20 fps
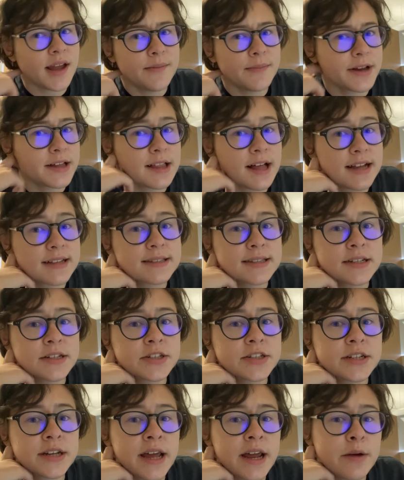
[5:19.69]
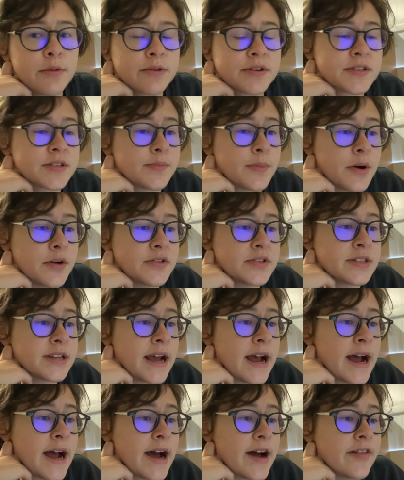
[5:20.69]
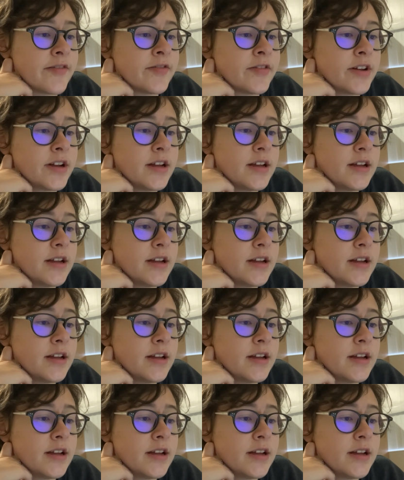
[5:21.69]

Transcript: In my class later today, we're supposed to have